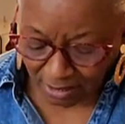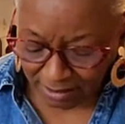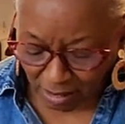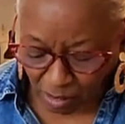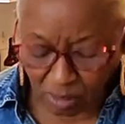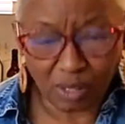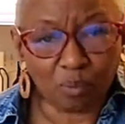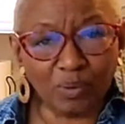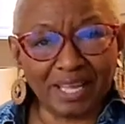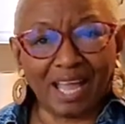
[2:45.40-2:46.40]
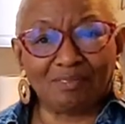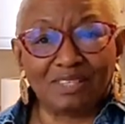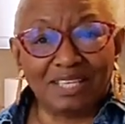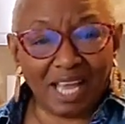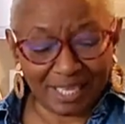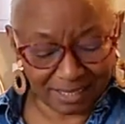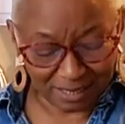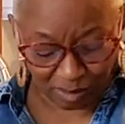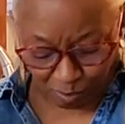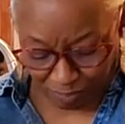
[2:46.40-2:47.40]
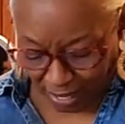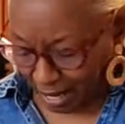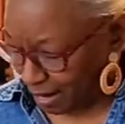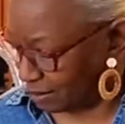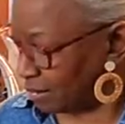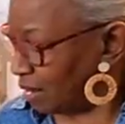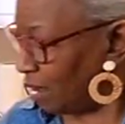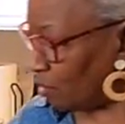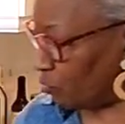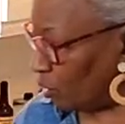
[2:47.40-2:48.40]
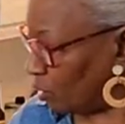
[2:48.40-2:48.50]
So we have a nice little bag of